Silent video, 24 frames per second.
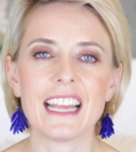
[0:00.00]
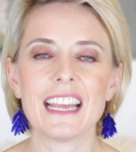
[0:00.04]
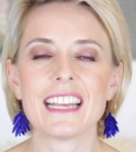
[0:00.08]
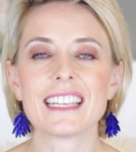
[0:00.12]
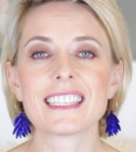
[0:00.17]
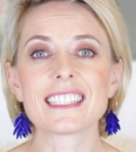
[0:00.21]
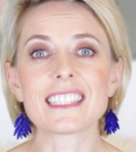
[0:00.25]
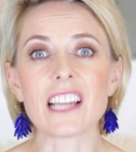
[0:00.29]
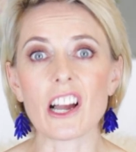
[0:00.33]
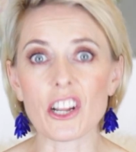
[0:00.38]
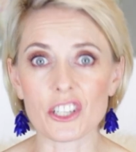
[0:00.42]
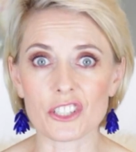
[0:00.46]

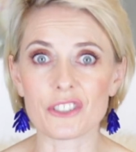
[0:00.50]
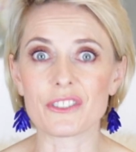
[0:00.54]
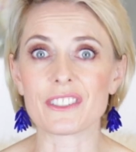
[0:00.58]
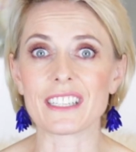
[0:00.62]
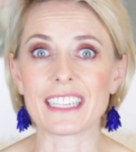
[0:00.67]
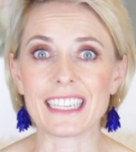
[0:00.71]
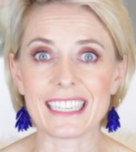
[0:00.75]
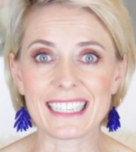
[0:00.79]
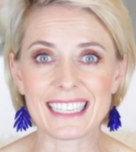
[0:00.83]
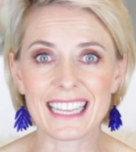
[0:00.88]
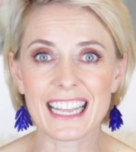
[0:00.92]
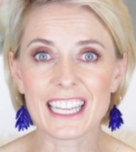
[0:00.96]
start
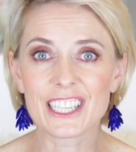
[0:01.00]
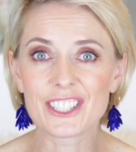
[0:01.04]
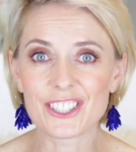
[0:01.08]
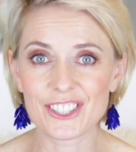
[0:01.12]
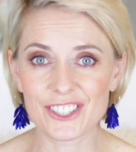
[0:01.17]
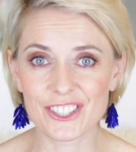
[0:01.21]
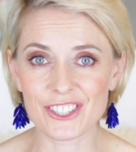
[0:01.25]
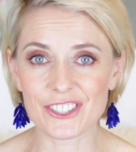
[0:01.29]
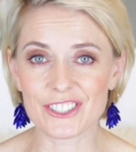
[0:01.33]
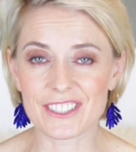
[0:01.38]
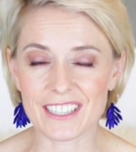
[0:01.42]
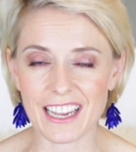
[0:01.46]
using it
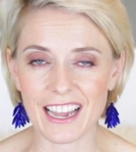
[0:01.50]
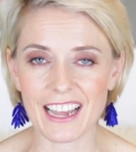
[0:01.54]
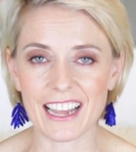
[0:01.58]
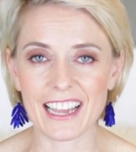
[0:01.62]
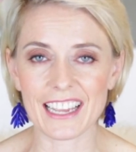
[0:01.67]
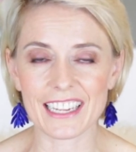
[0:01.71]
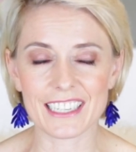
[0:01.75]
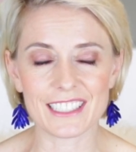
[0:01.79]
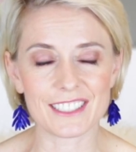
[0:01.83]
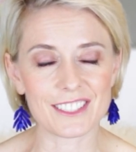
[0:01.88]
today.